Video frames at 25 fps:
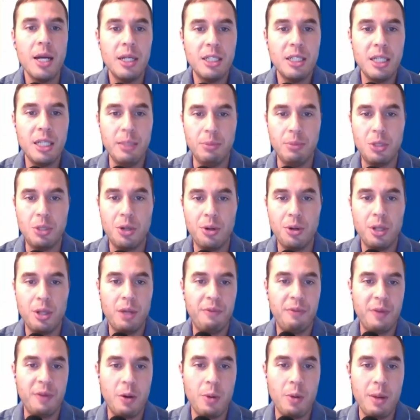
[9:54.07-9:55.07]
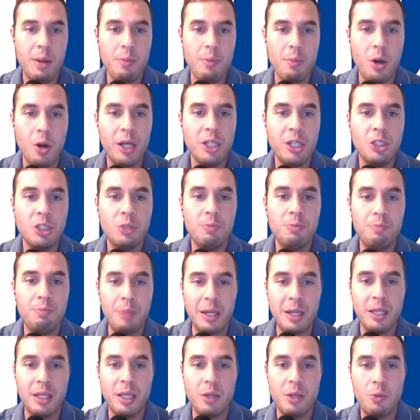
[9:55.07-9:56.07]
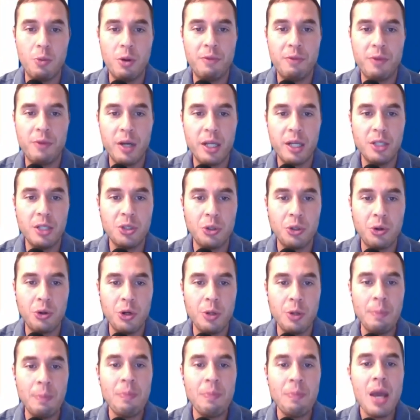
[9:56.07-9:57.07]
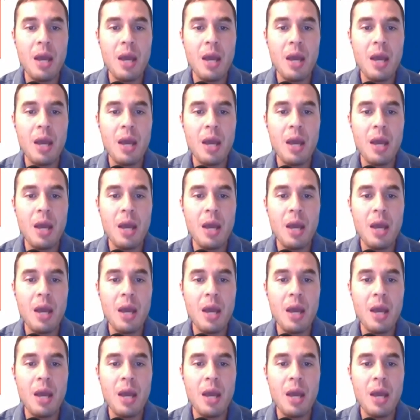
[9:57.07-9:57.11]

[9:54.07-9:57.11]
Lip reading: Team Turley, Fairway Mortgage, Bailey and Wood Financial Group,